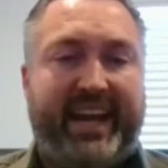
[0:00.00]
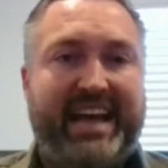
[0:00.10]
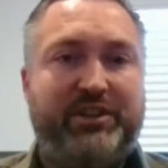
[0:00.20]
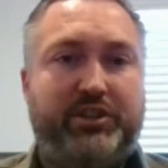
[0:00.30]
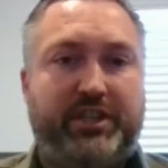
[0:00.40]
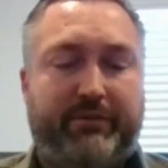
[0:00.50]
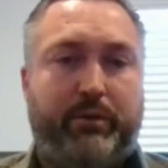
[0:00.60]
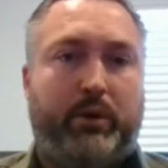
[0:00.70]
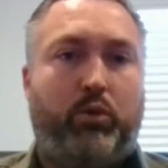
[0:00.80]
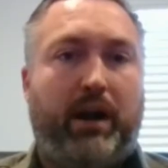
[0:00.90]
has different
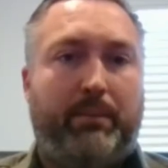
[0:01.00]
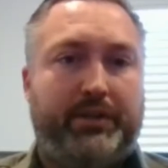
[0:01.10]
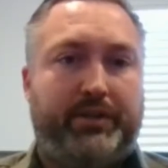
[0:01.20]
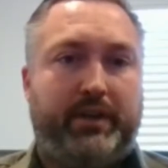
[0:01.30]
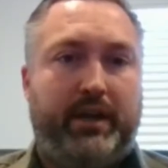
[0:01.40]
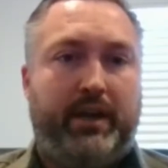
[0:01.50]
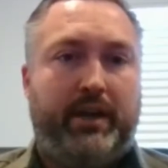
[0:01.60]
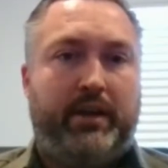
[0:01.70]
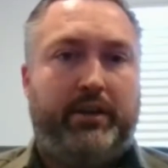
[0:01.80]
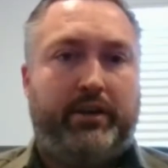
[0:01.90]
requirements.
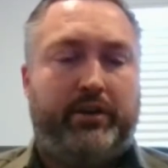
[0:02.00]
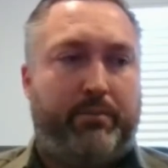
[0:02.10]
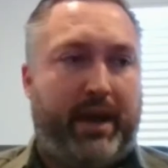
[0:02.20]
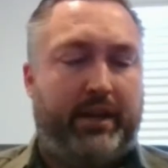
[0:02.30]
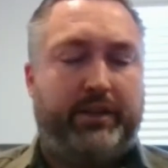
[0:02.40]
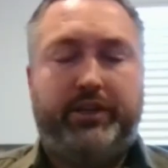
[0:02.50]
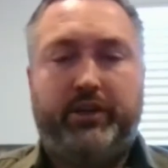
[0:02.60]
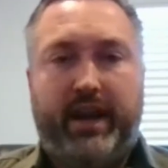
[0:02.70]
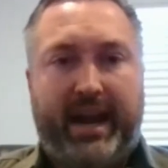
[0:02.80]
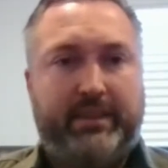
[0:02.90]
Your Humana to
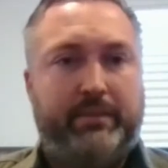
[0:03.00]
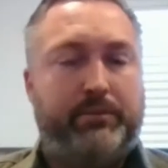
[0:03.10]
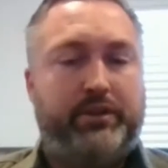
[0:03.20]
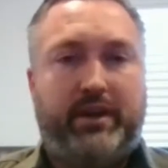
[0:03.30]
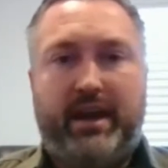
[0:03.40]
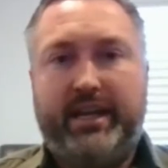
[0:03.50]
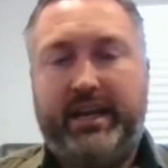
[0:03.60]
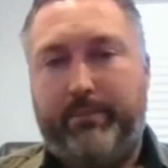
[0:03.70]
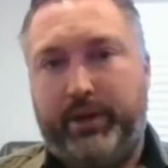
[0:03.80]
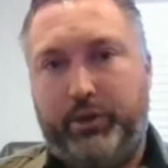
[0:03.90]
your Anthem to any
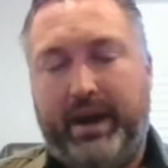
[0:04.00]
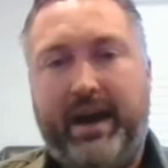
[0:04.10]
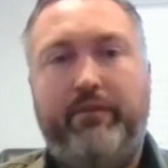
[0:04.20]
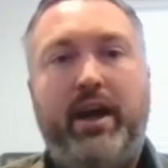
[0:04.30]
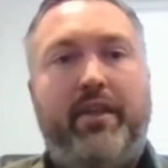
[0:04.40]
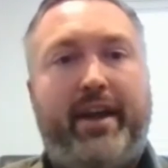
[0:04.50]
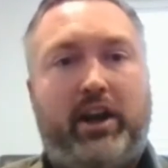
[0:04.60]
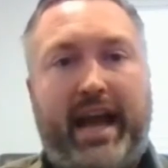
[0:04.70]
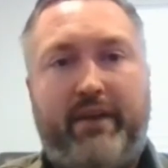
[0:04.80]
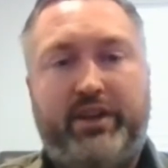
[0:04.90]
company you have, they're
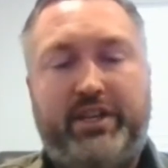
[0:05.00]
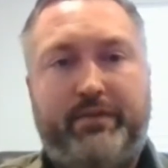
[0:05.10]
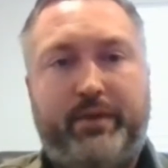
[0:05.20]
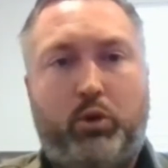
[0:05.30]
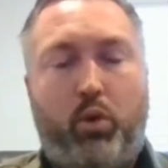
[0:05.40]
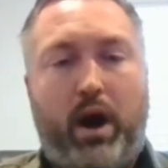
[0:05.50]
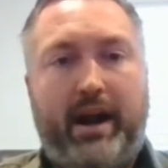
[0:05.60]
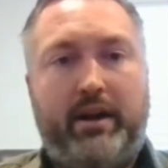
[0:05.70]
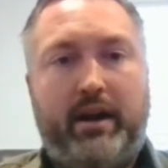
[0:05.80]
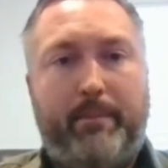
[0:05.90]
going to have a different
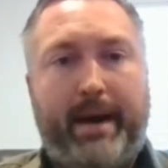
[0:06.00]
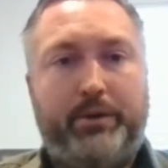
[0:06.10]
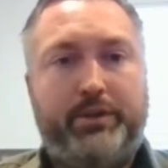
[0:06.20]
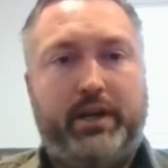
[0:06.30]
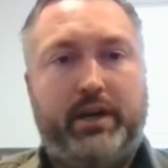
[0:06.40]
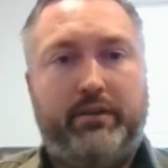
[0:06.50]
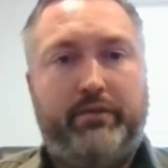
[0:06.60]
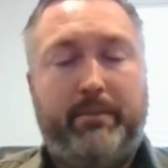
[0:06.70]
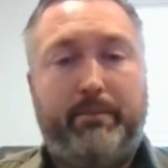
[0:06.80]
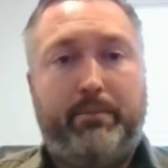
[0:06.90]
required amount of
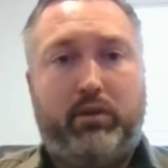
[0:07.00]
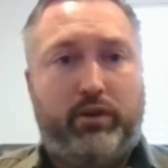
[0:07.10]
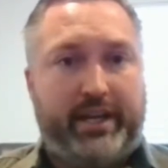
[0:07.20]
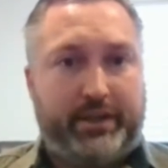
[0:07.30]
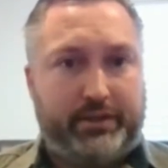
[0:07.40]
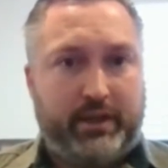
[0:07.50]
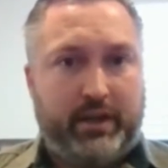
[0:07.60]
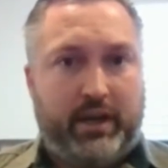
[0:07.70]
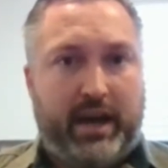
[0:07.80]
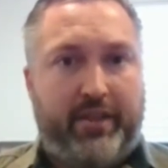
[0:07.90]
employees.
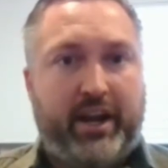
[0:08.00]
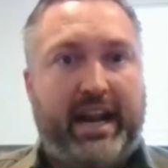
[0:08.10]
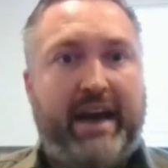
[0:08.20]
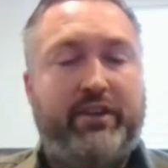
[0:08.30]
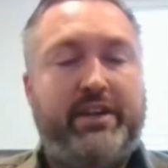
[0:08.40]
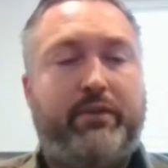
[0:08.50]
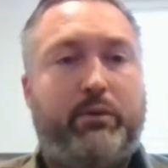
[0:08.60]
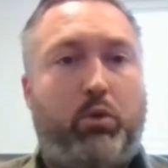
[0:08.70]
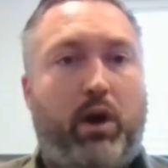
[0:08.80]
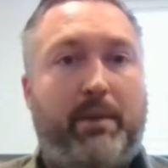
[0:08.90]
They're going to have a different
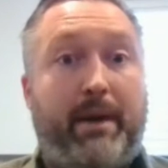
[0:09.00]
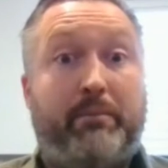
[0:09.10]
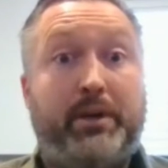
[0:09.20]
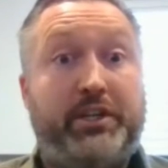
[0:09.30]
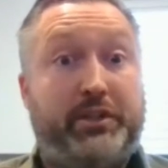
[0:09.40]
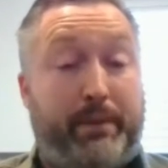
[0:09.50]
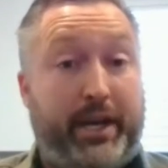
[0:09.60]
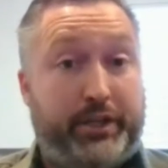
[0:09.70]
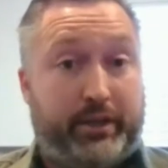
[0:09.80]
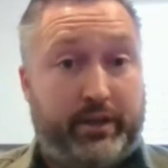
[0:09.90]
required amount of
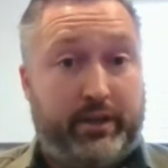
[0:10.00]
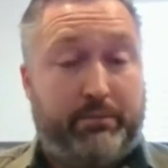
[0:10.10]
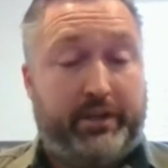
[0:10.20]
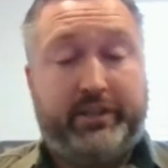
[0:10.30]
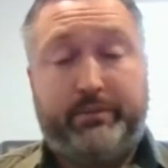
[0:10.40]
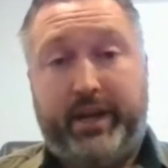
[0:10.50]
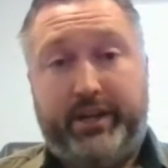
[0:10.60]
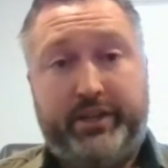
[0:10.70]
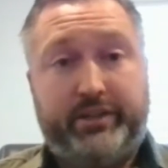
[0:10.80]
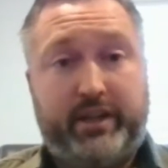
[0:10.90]
participation.
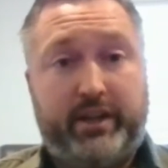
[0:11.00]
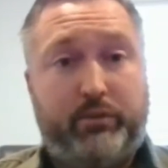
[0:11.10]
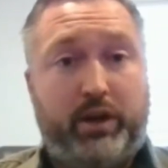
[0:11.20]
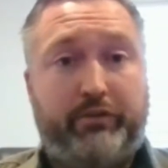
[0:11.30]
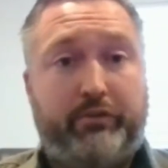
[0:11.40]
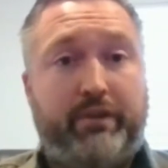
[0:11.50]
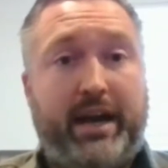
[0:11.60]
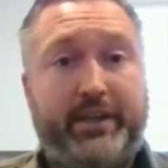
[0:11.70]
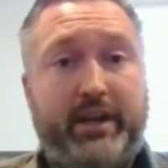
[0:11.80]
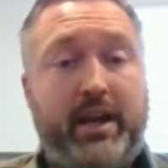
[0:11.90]
Participation is another wonderful
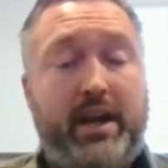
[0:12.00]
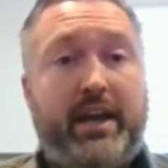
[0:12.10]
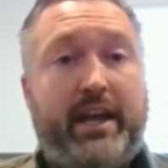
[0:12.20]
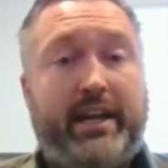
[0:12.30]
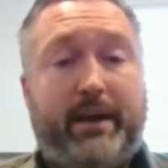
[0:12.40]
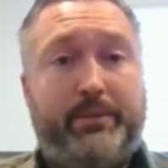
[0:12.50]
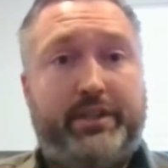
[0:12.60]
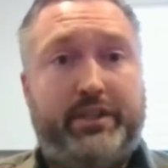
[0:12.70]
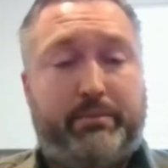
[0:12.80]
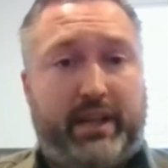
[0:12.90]
factor. It comes
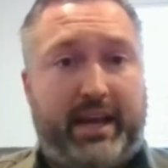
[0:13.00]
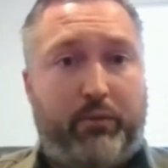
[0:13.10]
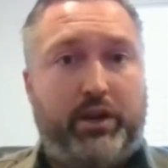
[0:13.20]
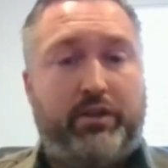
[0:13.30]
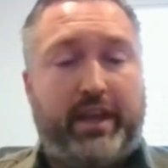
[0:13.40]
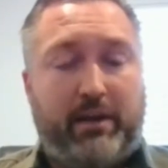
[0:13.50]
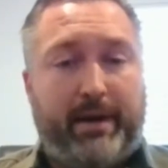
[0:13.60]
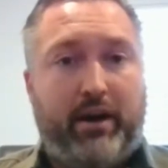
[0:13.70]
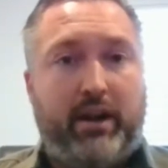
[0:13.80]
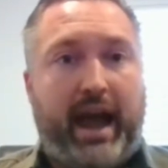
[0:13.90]
into play when you think
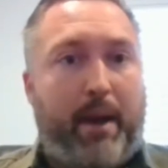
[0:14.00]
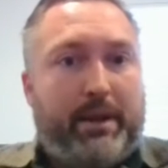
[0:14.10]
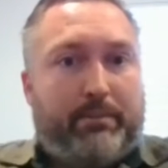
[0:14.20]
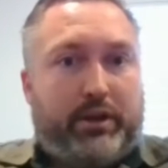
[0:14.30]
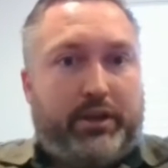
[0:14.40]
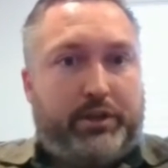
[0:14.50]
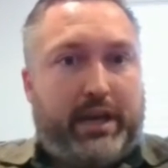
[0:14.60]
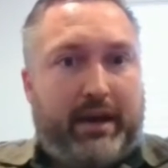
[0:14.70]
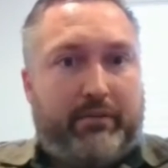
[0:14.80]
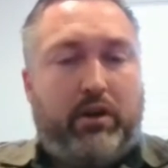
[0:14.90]
about how many employees do you
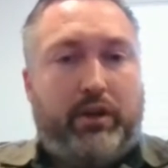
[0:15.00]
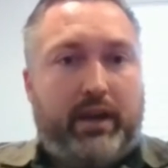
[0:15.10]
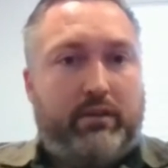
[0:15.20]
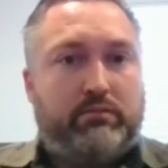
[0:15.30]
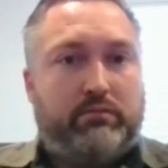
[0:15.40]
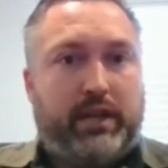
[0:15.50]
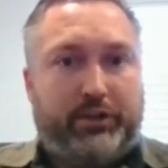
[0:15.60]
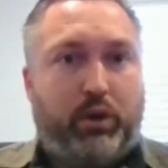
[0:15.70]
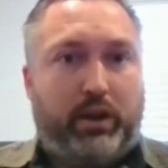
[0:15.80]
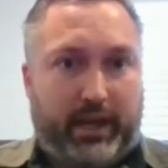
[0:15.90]
have? Okay,
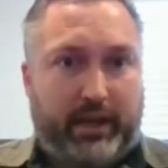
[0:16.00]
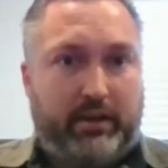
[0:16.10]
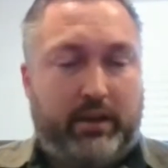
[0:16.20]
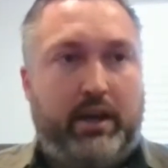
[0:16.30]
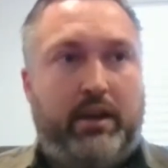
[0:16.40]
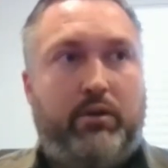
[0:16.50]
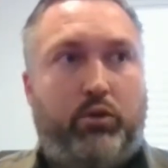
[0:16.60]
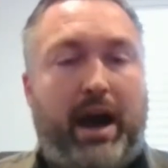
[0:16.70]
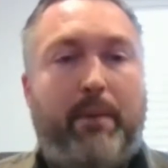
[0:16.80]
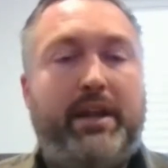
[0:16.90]
that's one thing.
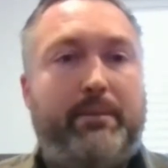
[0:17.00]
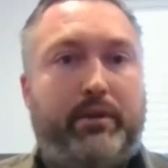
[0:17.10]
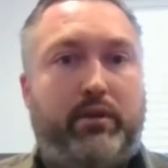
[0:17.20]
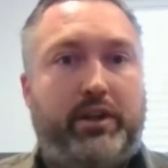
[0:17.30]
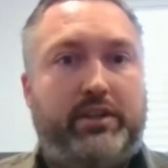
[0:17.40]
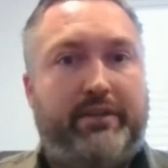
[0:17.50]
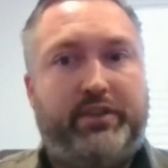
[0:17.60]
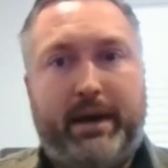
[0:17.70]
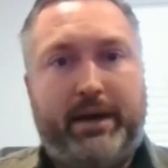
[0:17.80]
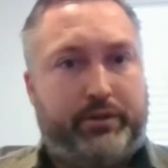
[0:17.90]
Well, how many employees have
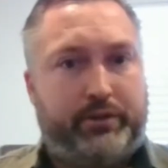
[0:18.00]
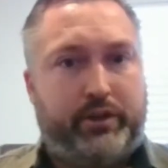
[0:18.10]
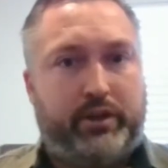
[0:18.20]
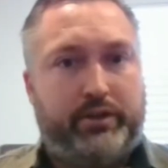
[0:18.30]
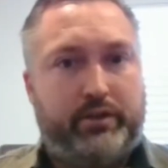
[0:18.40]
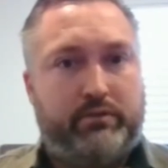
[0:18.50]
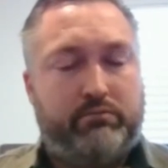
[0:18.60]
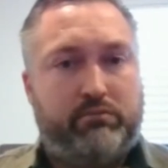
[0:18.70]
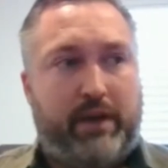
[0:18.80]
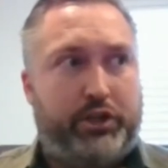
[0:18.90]
spousal insurance,
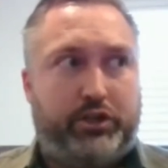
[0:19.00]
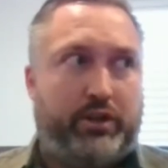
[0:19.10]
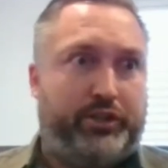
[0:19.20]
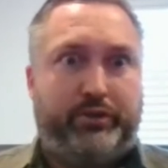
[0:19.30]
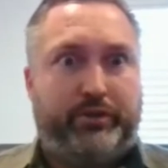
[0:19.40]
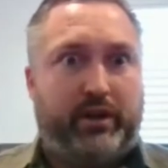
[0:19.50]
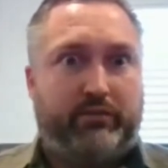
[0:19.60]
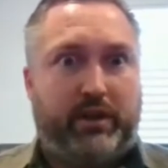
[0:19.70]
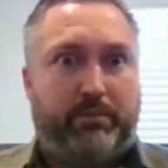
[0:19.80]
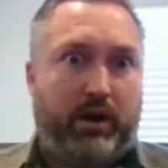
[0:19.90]
have insurance through
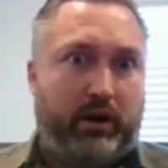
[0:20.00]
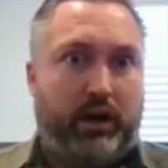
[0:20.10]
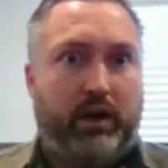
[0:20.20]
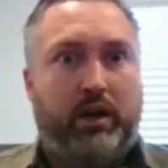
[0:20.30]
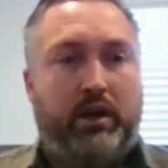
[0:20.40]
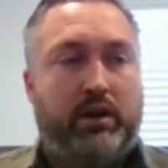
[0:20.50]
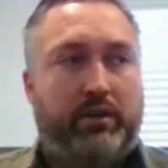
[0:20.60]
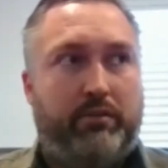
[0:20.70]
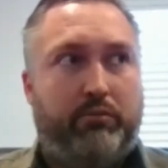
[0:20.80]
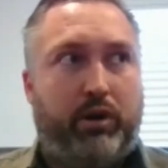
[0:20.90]
their partner?
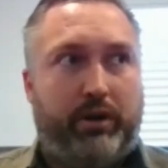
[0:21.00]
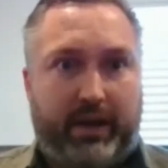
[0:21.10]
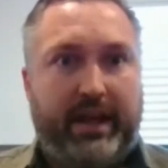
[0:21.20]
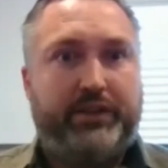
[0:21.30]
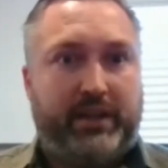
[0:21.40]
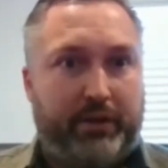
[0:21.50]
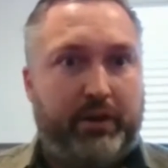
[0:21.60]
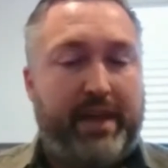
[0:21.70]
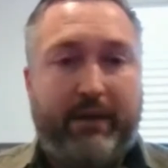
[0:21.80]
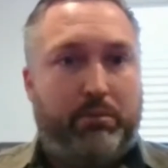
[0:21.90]
Well, okay, that's
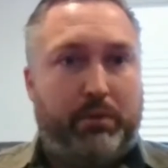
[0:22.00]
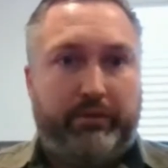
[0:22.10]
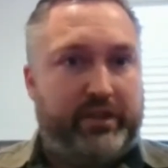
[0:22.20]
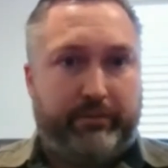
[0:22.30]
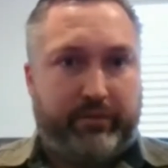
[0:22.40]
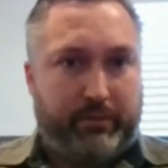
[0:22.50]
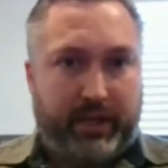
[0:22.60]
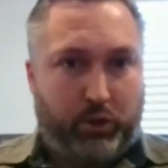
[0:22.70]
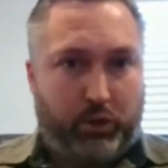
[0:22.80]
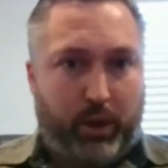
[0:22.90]
another. That removes them from the
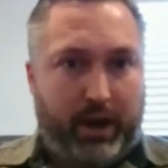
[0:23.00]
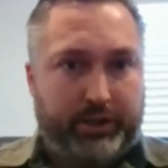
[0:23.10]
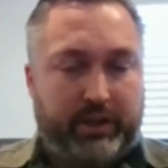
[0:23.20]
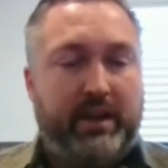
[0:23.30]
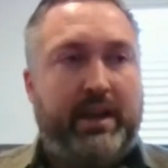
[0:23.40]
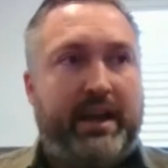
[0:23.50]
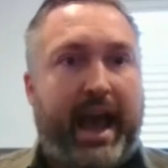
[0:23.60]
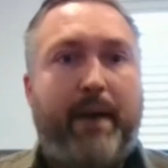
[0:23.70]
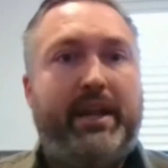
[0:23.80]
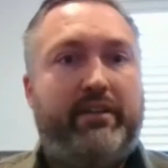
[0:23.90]
equation. How
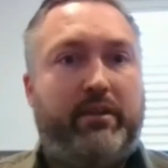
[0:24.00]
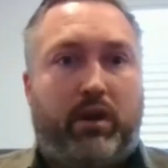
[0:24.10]
many of them are on